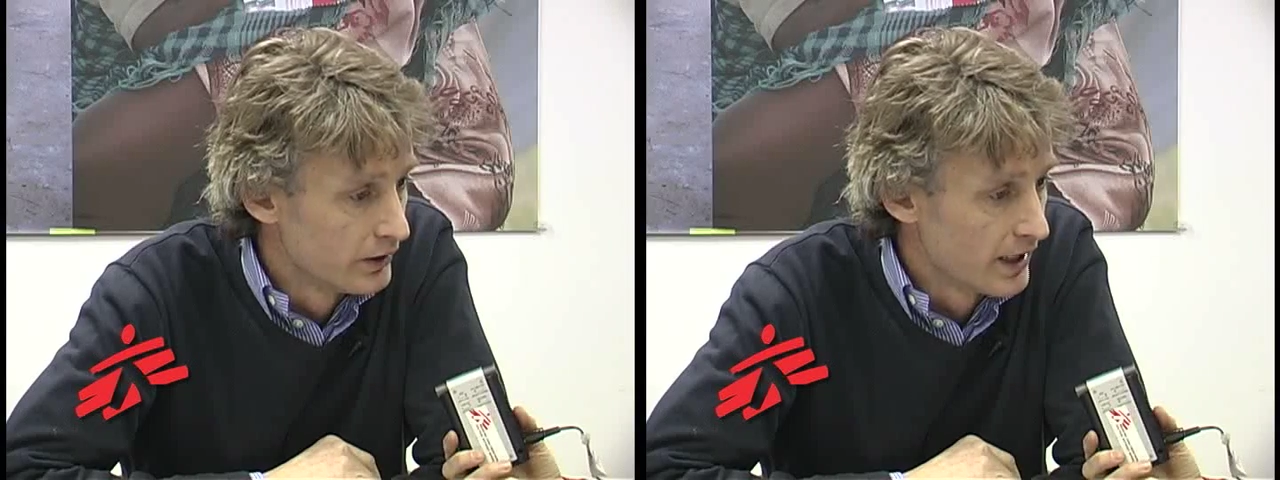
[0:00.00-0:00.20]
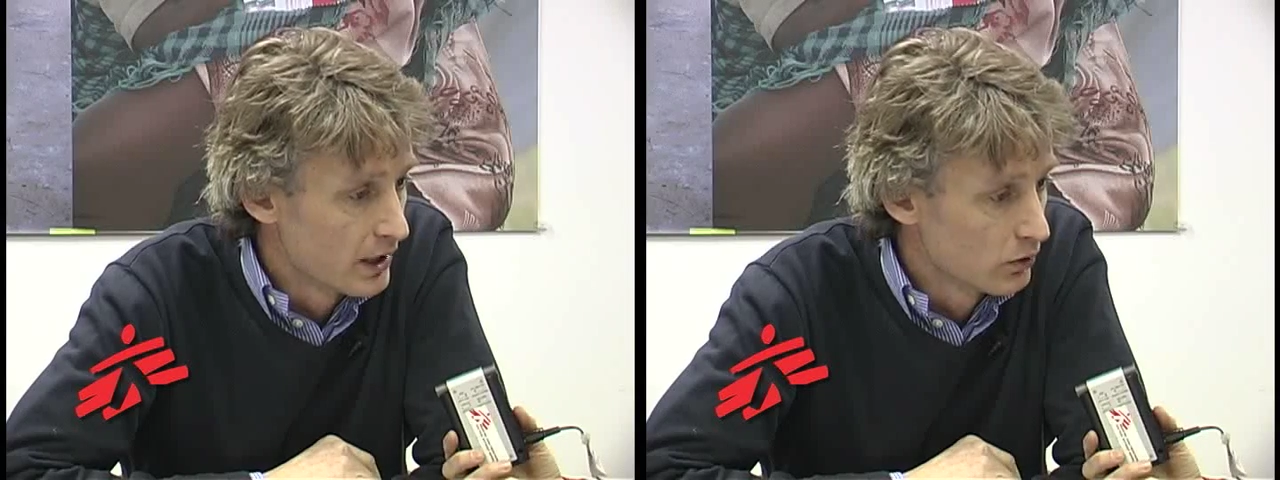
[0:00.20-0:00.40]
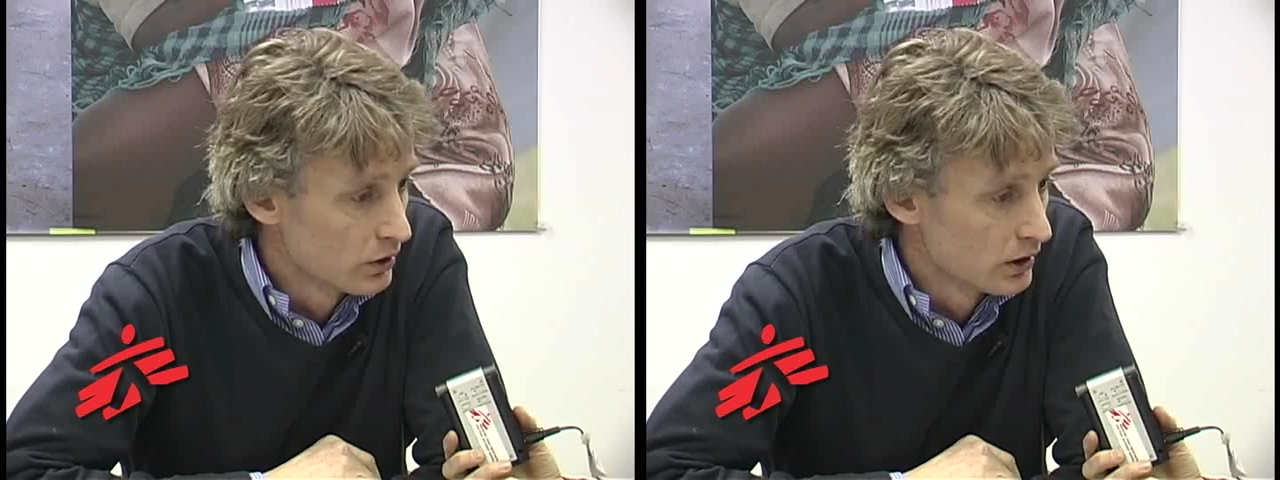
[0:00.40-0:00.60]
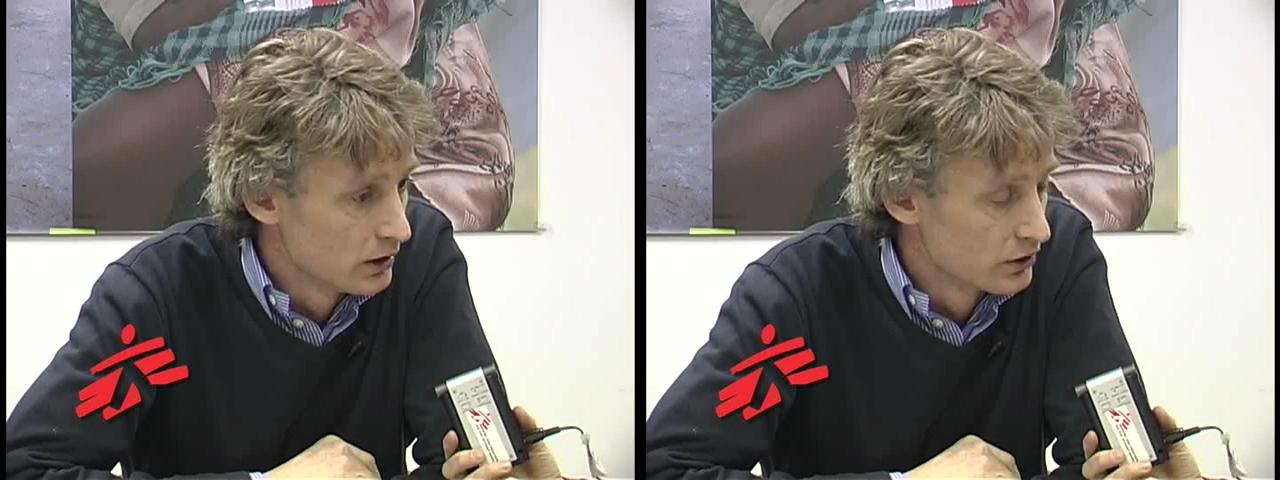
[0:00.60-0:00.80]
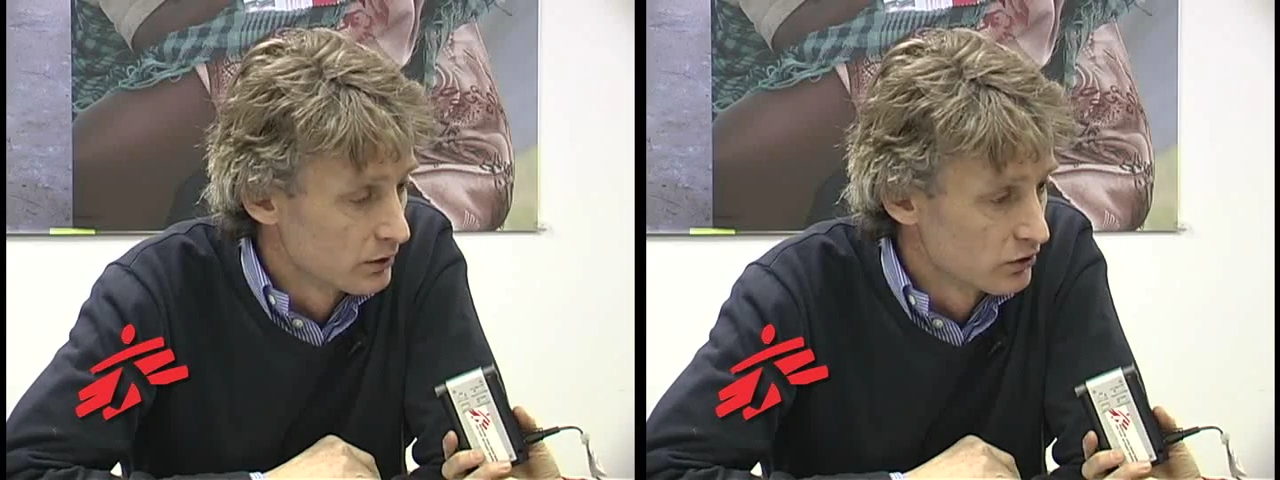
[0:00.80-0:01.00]
down
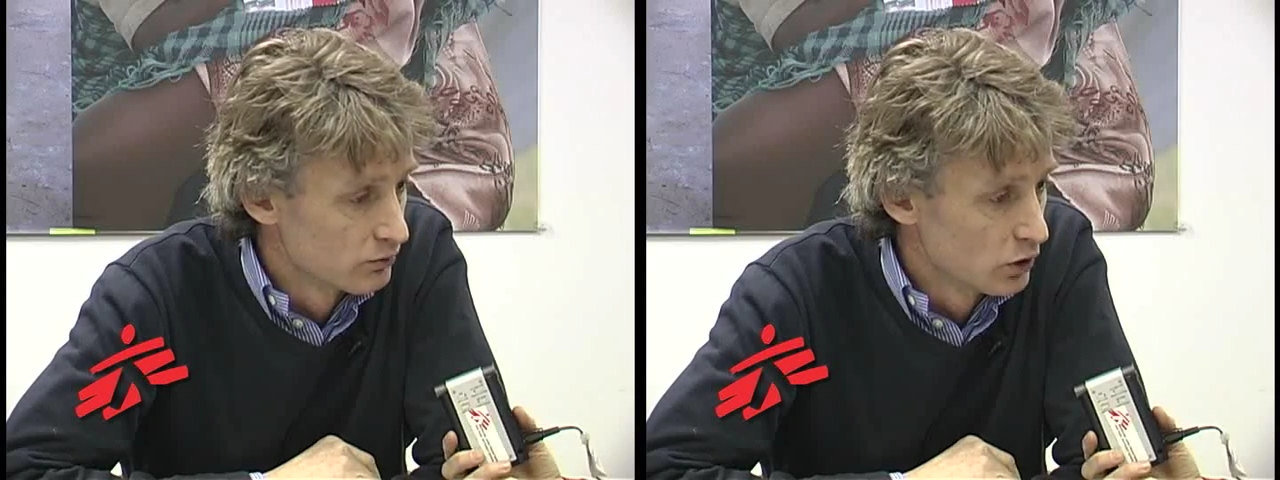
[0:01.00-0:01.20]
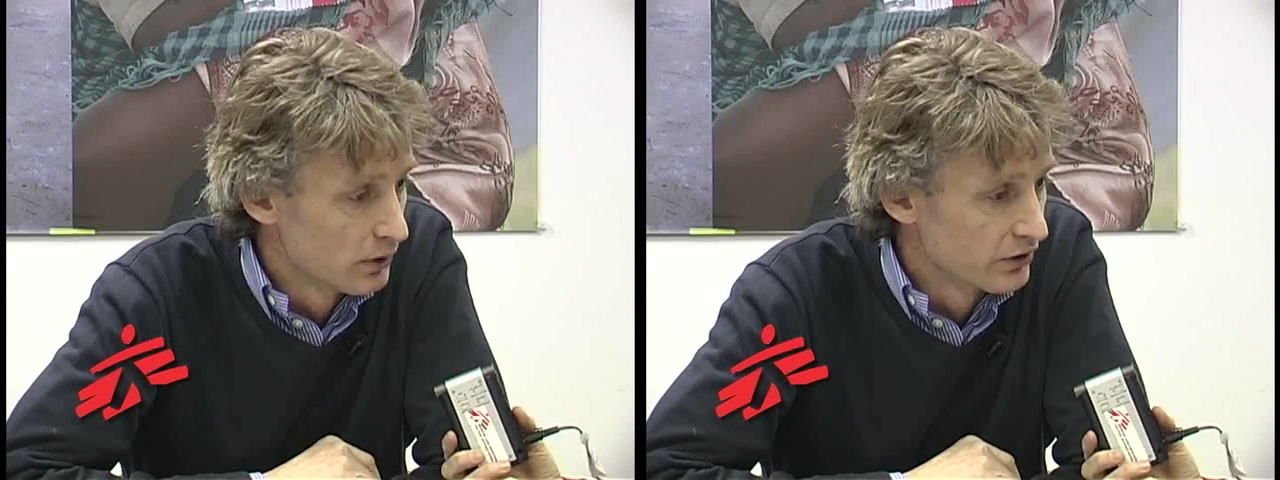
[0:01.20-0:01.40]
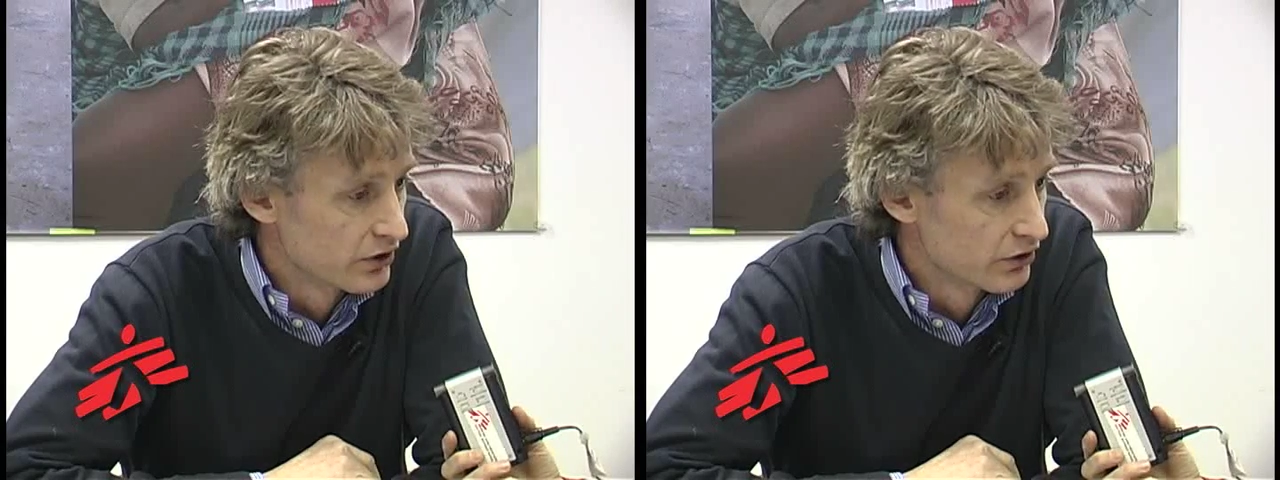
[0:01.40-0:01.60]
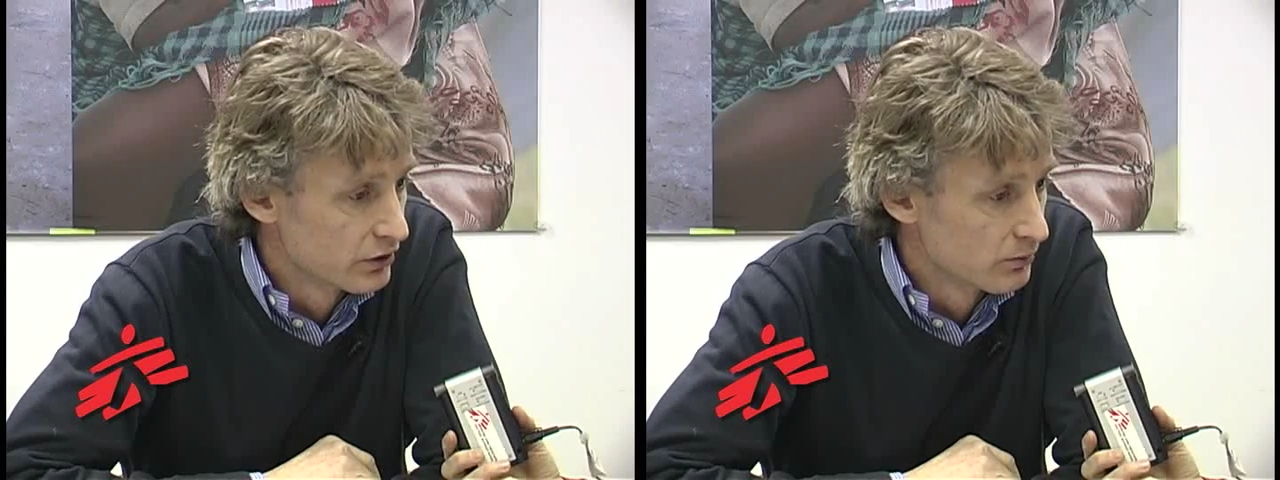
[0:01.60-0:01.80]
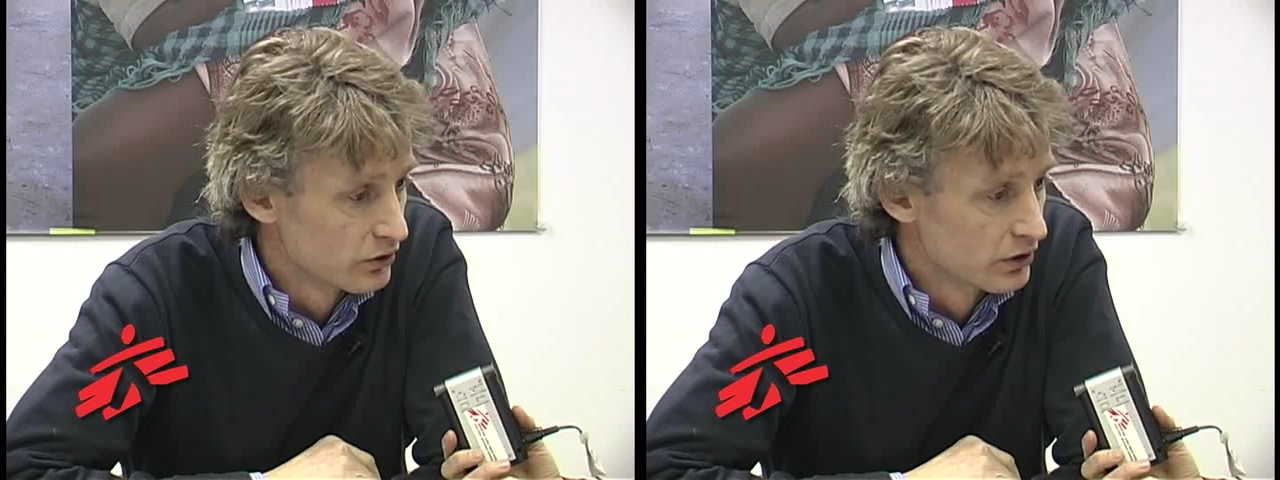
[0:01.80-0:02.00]
in terms of mobile
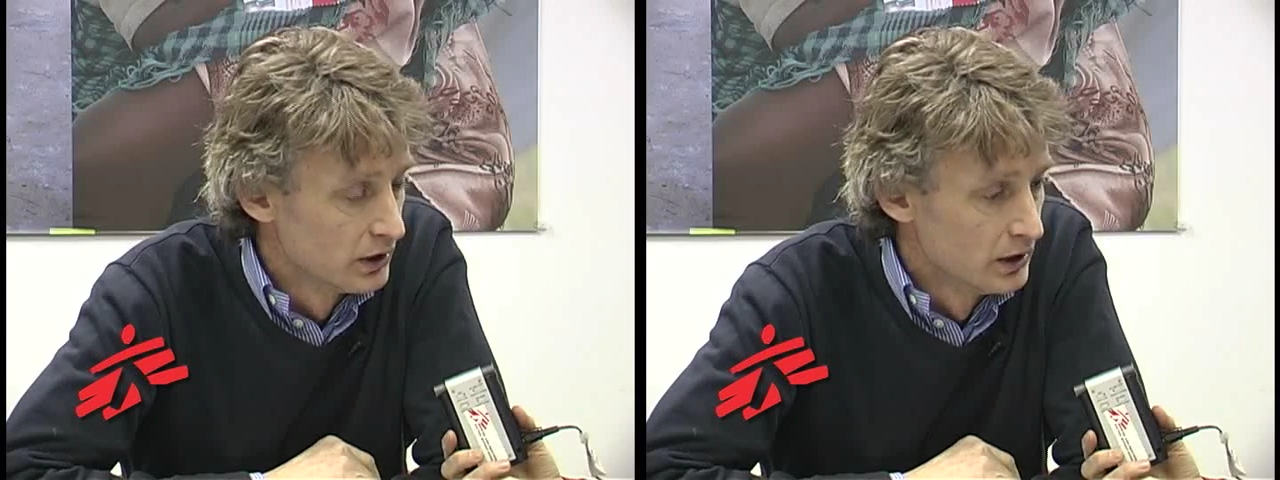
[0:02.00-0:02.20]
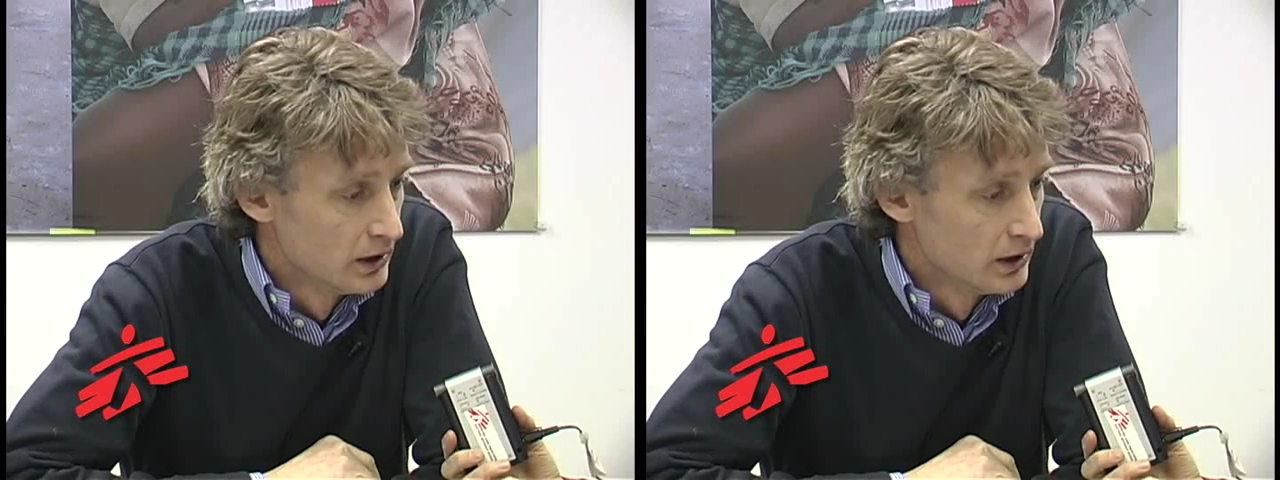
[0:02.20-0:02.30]
systems.